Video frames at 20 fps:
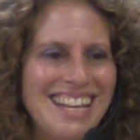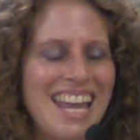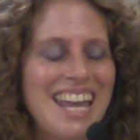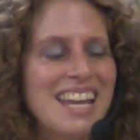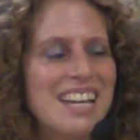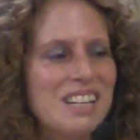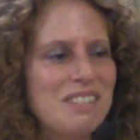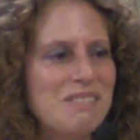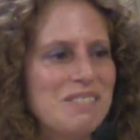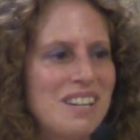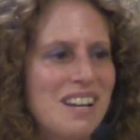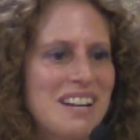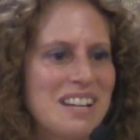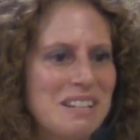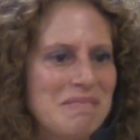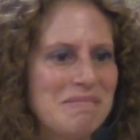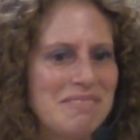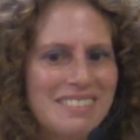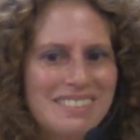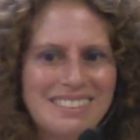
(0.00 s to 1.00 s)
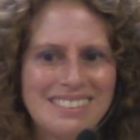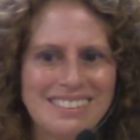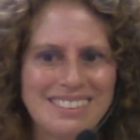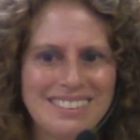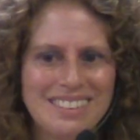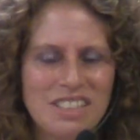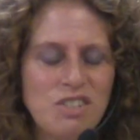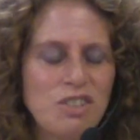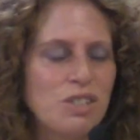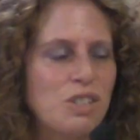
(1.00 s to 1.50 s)
ahead of time.
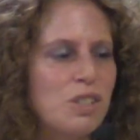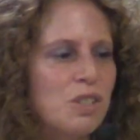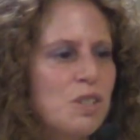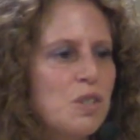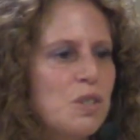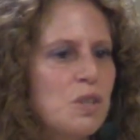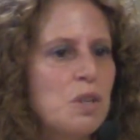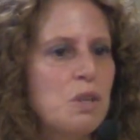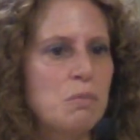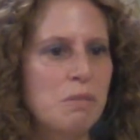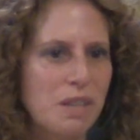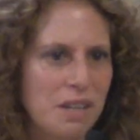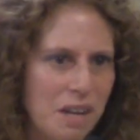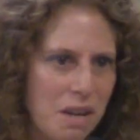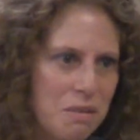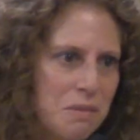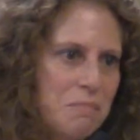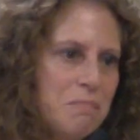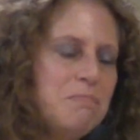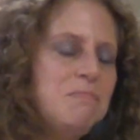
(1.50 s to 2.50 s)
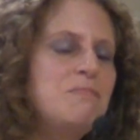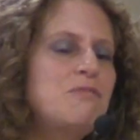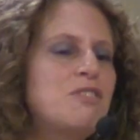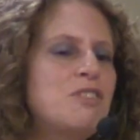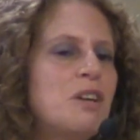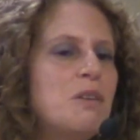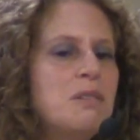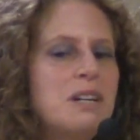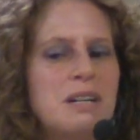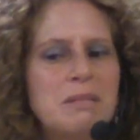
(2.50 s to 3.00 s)
Just assume that I would
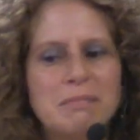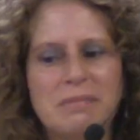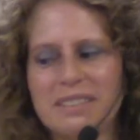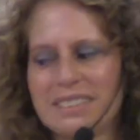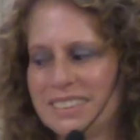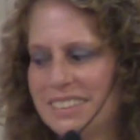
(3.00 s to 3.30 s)
show up.